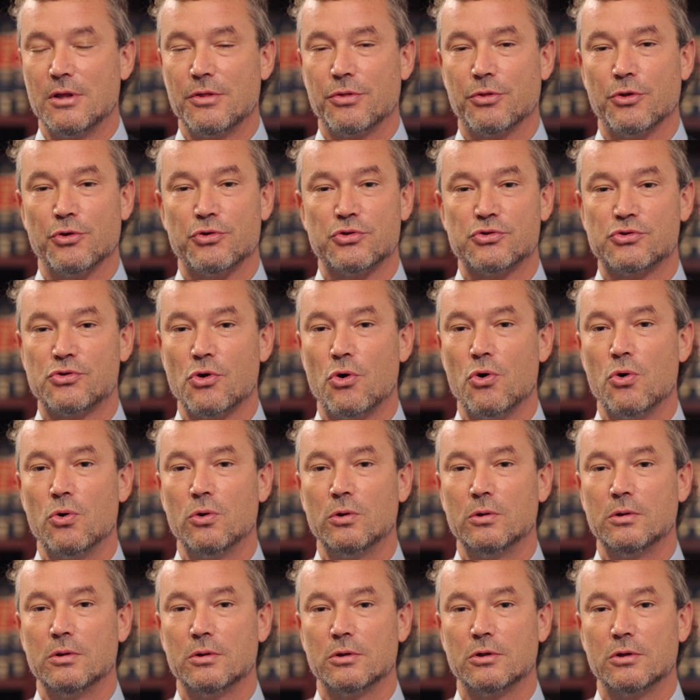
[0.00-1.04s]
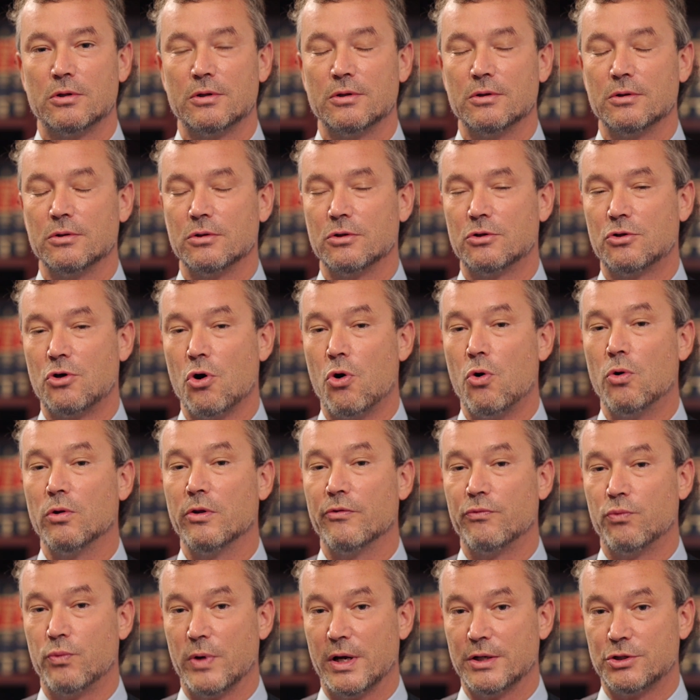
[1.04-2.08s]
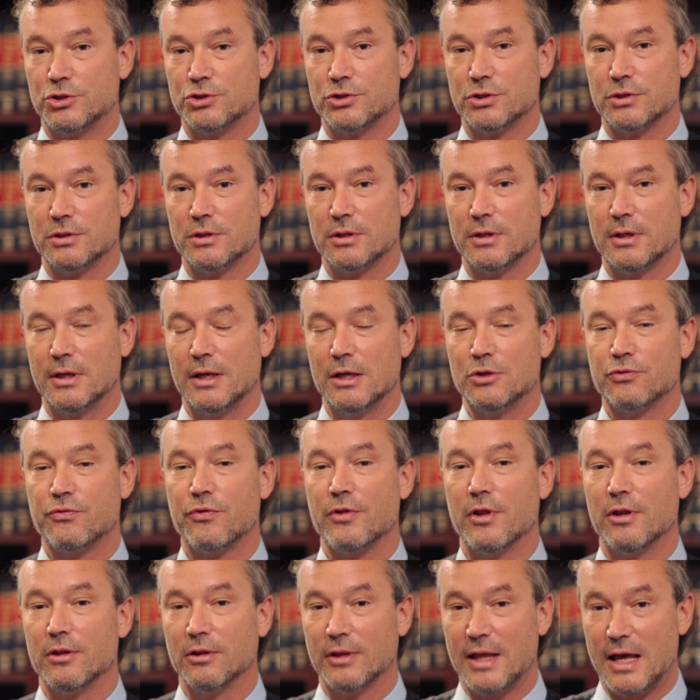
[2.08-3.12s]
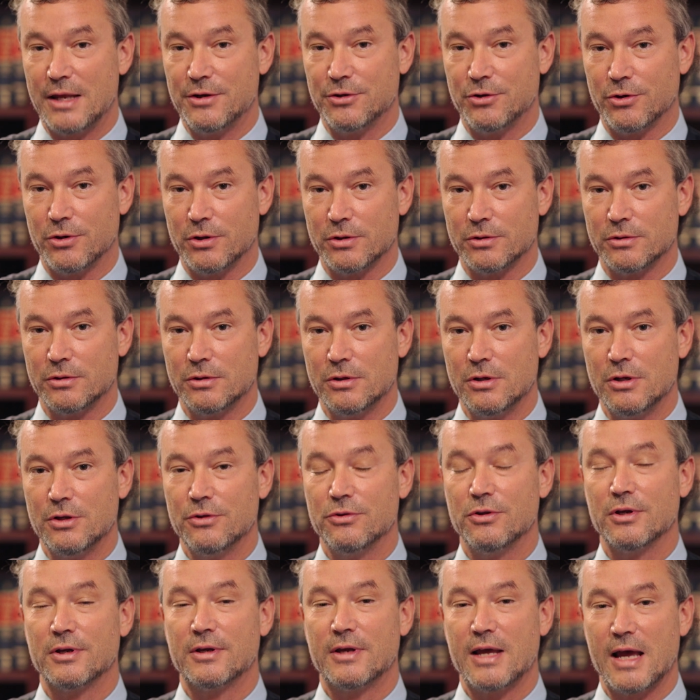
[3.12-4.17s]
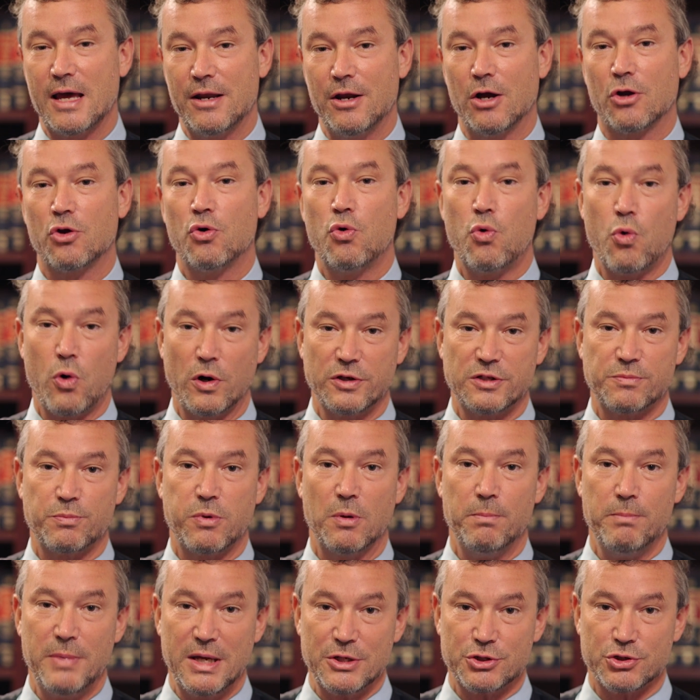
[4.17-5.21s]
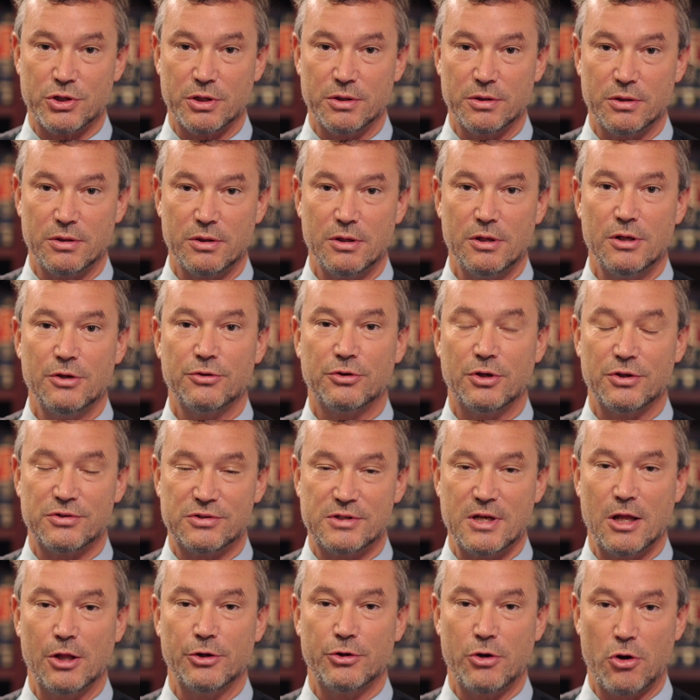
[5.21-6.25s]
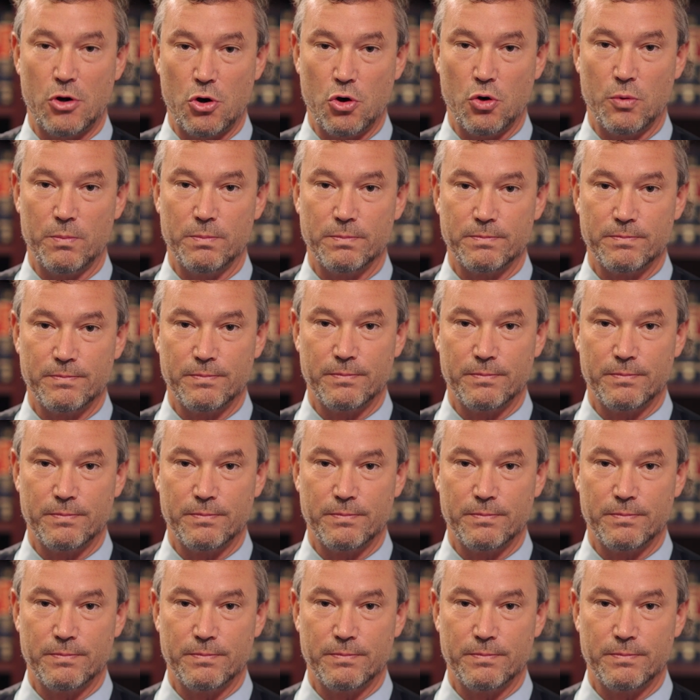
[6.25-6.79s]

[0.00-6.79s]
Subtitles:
the sole goal of which is for the lender to get a court's permission to sell your home.